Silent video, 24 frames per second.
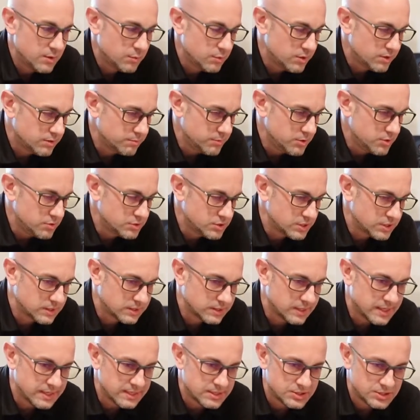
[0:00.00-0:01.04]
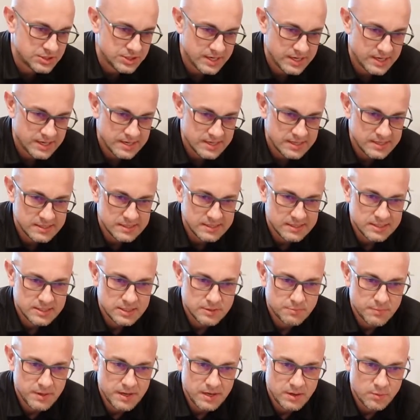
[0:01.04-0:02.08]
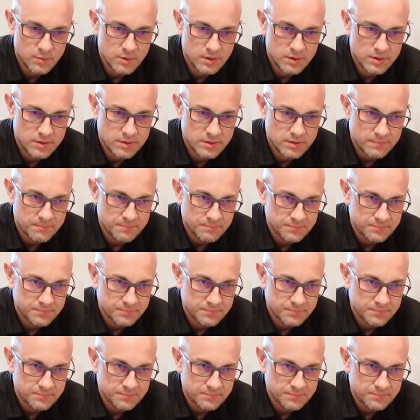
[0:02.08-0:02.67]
with music like jazz, it's better with